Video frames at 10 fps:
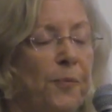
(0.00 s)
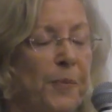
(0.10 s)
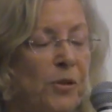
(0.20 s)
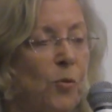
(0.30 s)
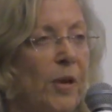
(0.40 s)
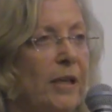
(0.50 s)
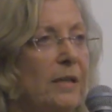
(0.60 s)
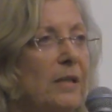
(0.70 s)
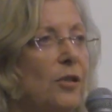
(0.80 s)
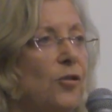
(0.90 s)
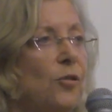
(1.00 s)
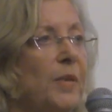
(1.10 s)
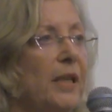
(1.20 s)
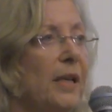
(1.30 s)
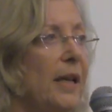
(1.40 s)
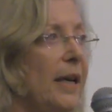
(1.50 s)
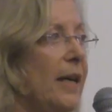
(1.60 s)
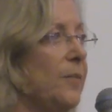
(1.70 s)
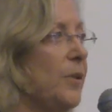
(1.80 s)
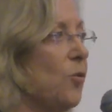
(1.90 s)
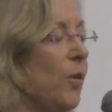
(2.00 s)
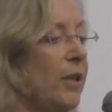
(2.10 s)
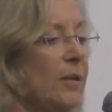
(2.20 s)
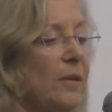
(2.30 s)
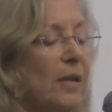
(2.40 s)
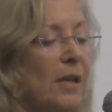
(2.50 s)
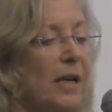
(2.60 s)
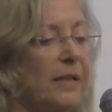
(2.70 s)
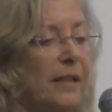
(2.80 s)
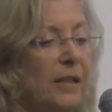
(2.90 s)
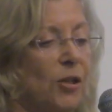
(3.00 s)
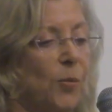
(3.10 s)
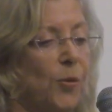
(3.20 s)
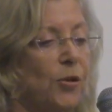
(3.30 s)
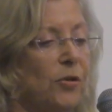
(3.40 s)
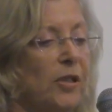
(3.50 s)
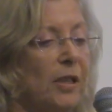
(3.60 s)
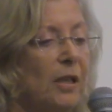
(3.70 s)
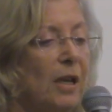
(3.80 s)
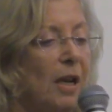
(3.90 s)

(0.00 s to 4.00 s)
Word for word: between the social media and between the, the content that you're producing.